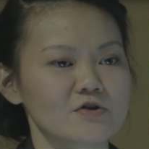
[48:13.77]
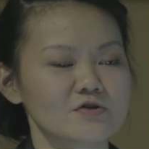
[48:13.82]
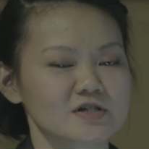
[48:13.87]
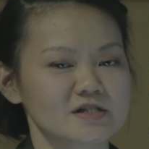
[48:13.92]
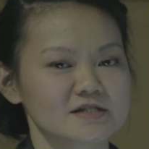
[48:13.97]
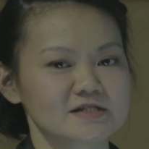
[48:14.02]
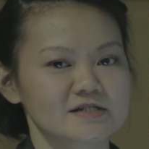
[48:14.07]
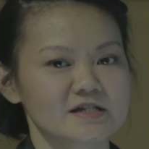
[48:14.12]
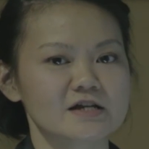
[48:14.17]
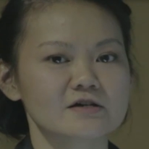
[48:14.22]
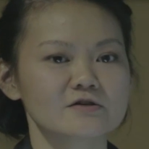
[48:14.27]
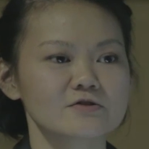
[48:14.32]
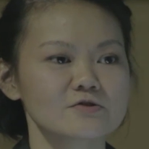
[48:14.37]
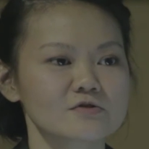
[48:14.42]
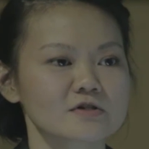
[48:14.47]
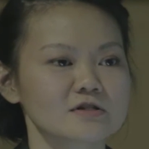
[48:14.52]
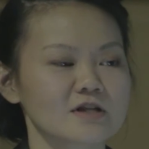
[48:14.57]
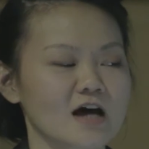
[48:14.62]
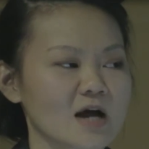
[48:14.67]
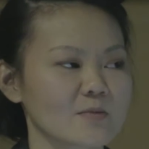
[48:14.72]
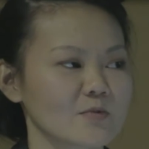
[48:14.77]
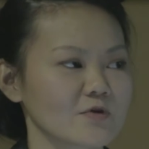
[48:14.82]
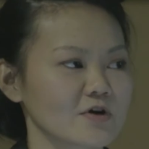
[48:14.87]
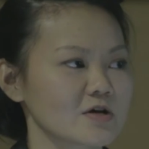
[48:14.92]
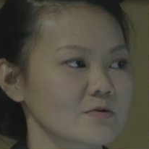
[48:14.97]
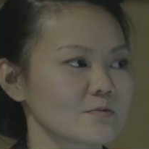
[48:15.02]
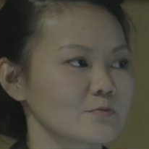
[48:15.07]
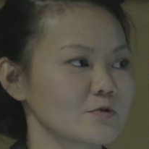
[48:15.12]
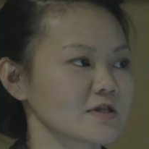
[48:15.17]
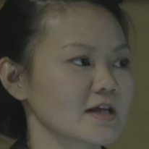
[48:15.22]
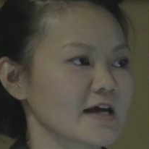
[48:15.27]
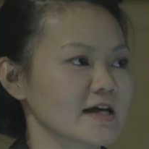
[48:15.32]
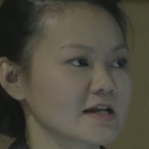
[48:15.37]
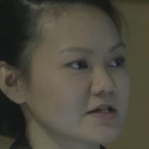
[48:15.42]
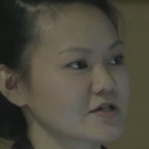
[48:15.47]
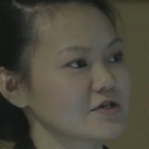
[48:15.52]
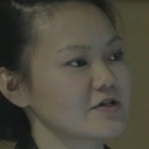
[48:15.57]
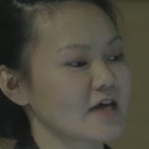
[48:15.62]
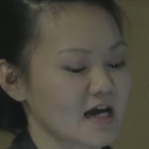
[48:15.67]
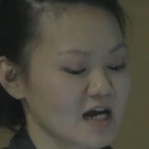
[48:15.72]
you just include a library
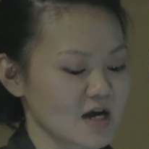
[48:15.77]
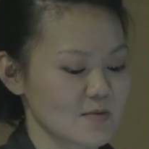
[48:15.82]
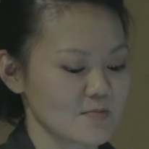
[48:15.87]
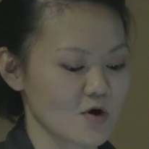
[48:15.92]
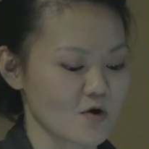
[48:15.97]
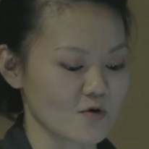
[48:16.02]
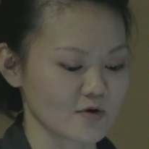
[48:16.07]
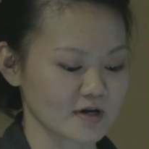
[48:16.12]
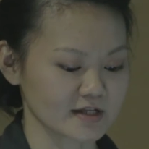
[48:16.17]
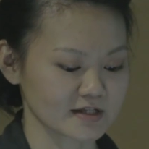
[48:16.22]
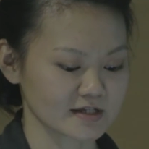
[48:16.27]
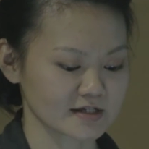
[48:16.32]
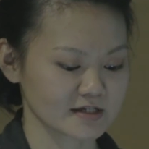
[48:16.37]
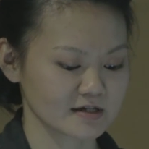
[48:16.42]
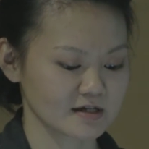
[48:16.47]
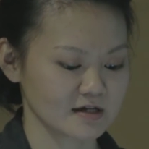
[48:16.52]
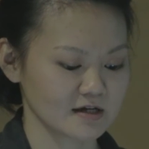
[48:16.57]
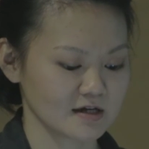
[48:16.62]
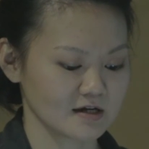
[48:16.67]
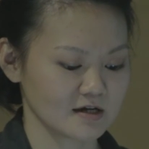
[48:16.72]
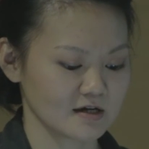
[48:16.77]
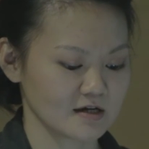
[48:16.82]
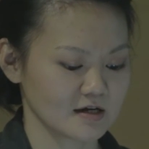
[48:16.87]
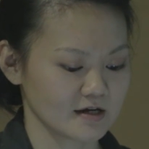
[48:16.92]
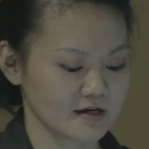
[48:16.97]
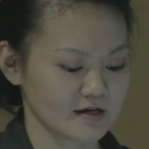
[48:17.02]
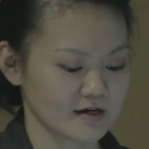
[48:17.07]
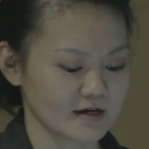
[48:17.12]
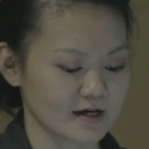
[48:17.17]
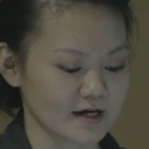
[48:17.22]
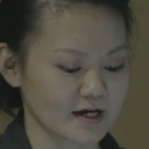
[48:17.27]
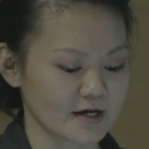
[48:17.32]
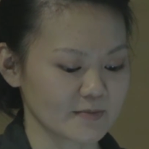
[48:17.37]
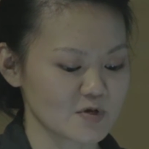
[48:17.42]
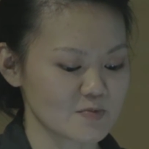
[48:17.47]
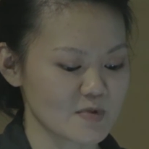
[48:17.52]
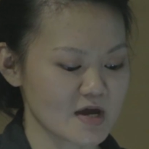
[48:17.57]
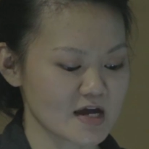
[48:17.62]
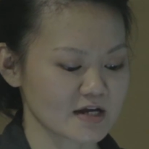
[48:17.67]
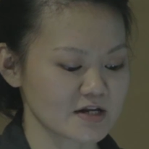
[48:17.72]
related to that component.
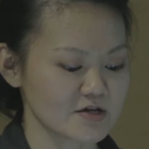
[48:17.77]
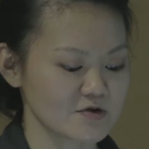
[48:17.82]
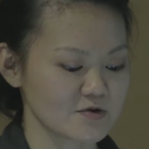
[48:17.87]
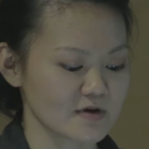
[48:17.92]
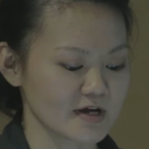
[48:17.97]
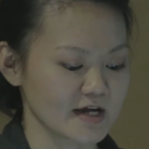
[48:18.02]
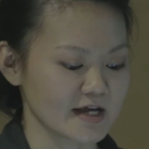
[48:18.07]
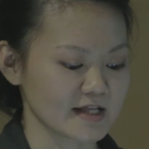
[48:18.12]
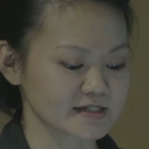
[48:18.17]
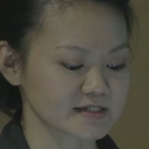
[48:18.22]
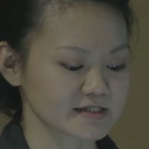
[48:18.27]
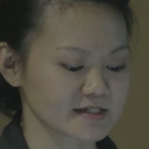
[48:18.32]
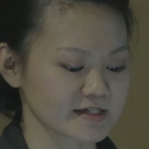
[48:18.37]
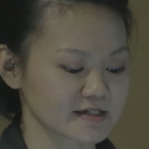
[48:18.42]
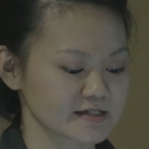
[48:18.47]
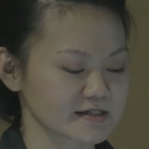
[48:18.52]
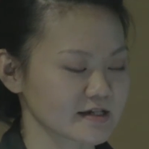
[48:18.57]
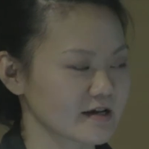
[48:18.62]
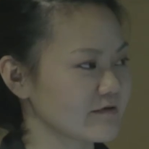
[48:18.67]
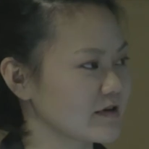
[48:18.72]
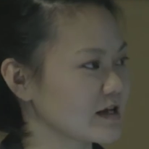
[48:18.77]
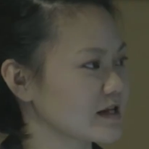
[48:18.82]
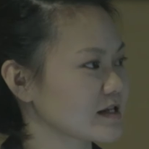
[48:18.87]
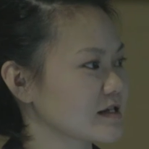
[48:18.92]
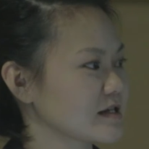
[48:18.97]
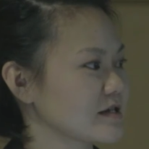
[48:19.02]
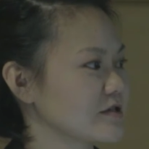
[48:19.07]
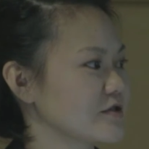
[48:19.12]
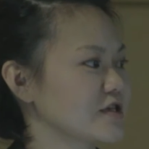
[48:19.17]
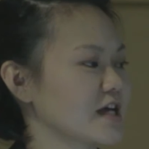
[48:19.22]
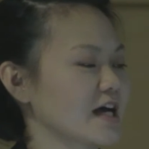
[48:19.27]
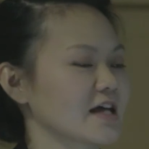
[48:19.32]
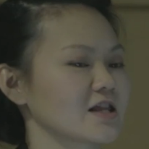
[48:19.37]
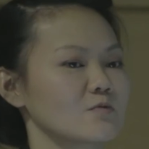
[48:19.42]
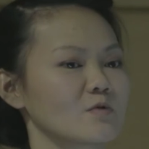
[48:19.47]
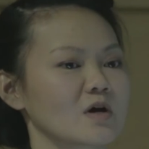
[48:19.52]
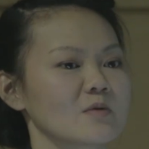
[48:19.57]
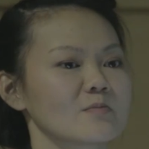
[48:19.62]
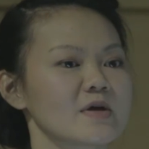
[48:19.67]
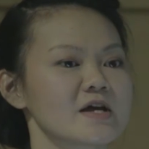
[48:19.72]
You make a new instance of it. You tell
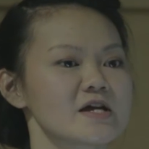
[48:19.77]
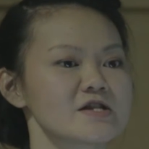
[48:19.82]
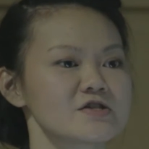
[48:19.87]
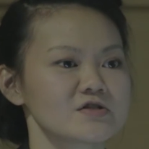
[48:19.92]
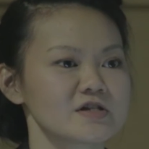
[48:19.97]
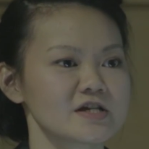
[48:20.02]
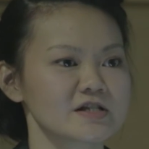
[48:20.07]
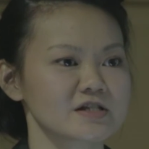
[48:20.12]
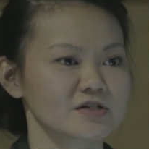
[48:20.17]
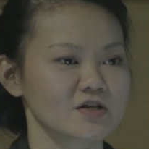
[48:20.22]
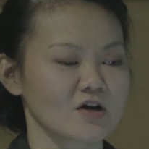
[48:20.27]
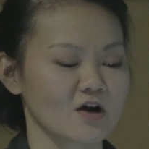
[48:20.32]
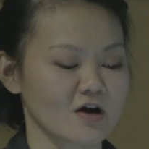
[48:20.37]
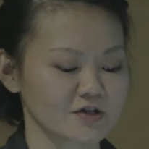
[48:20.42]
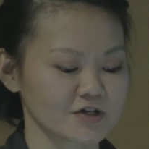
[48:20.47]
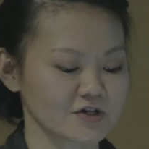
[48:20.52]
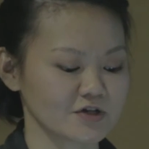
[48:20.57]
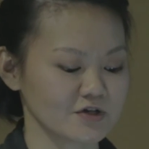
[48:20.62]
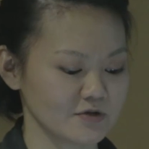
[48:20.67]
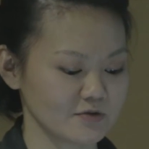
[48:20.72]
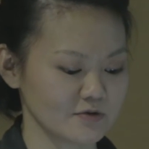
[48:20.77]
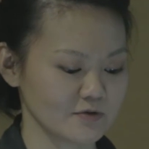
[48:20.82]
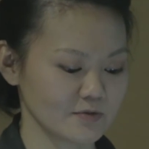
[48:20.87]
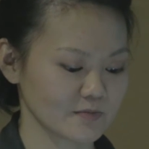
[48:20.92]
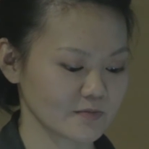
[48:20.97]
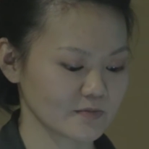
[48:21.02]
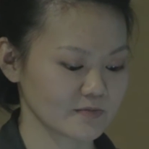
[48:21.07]
it what pin you need to talk to.